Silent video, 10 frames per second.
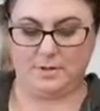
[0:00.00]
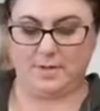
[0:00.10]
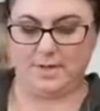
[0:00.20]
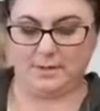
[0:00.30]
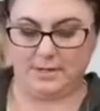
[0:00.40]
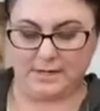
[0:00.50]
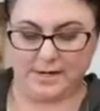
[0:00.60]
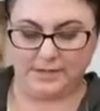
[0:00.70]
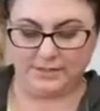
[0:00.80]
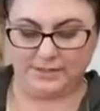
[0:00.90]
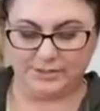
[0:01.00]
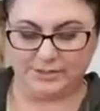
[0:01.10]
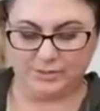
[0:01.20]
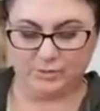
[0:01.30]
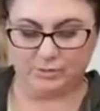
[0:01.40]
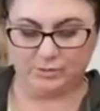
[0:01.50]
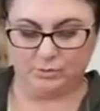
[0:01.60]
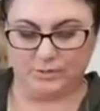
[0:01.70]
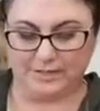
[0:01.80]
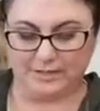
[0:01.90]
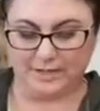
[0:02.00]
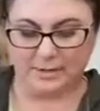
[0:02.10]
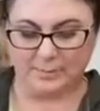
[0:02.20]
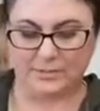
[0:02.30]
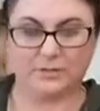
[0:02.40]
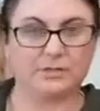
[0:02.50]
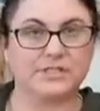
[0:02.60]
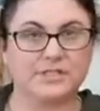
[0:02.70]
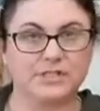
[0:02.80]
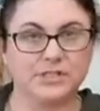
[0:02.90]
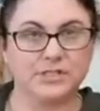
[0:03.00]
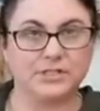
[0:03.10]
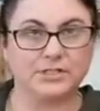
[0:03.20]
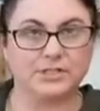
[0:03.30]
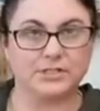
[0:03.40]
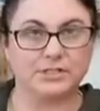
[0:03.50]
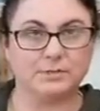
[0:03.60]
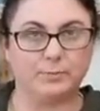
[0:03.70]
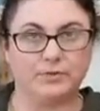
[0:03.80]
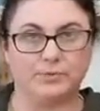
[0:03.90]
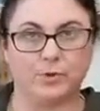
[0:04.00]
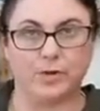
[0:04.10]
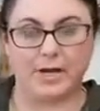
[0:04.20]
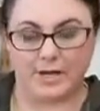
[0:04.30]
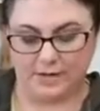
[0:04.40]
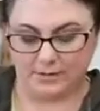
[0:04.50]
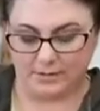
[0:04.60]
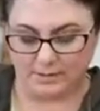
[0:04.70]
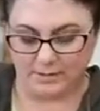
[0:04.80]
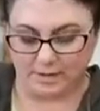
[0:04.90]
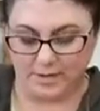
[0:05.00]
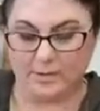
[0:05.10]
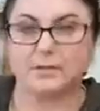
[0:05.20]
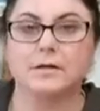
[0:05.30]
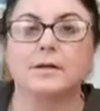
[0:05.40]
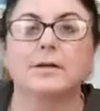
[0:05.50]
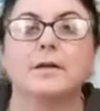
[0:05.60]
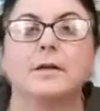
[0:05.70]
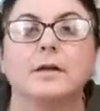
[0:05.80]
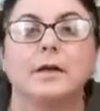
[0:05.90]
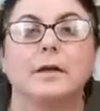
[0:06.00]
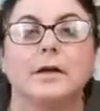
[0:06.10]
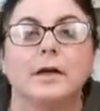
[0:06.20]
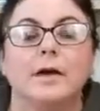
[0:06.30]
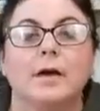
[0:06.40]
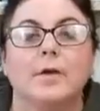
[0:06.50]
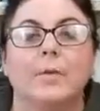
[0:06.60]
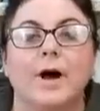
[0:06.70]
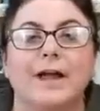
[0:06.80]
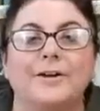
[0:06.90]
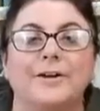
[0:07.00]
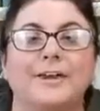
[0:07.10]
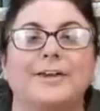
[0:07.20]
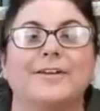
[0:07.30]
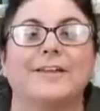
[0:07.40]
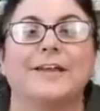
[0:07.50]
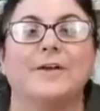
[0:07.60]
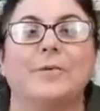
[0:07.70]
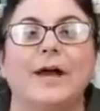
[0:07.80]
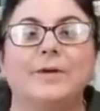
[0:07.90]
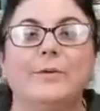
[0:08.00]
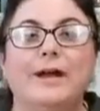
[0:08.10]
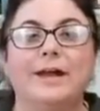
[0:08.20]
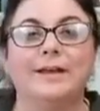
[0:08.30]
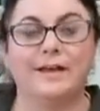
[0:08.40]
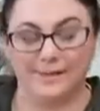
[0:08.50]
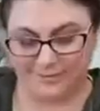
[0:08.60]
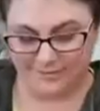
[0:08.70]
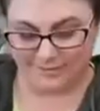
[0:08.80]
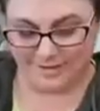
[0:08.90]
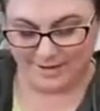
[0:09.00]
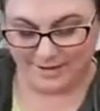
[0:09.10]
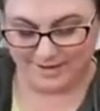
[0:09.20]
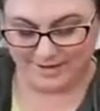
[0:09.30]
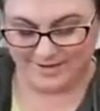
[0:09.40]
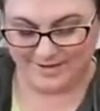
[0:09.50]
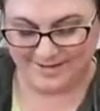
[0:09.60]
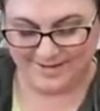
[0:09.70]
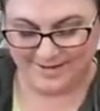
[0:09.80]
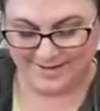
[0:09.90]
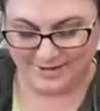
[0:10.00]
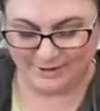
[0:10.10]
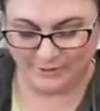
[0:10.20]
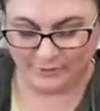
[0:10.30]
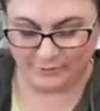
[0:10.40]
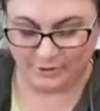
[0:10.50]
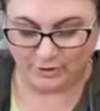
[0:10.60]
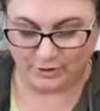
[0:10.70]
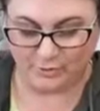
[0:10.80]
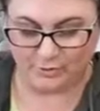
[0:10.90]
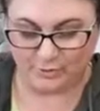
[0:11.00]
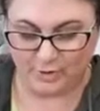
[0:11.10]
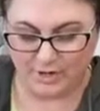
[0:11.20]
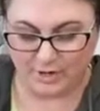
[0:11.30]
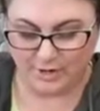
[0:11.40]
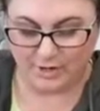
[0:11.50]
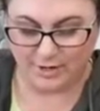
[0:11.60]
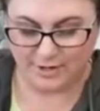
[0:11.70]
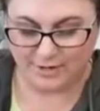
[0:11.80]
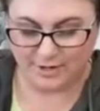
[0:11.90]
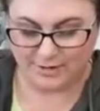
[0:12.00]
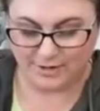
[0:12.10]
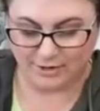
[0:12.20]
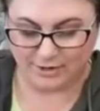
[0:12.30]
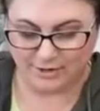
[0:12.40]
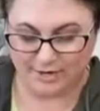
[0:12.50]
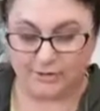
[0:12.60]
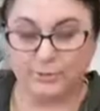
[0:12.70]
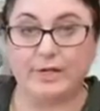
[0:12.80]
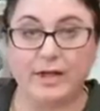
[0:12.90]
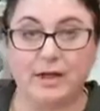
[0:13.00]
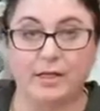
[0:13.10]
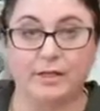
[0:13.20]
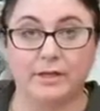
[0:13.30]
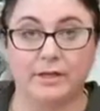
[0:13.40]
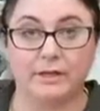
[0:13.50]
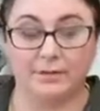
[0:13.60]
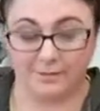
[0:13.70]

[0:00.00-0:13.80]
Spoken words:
And then I like to do like a couple little stitches before I knot. Water, Carol Ann. White wine, Heather, yay. Good for you, Carol Ann, you're being healthy.